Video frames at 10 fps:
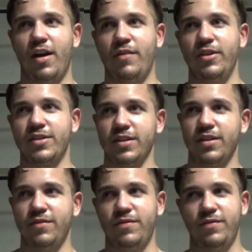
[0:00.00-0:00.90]
obviously,
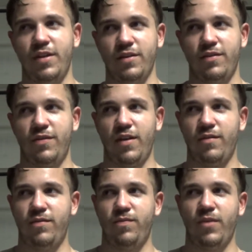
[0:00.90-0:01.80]
and
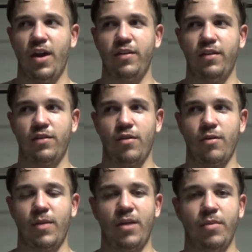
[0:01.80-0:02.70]
I've gotten the
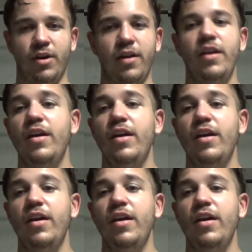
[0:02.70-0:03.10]
strongman bug.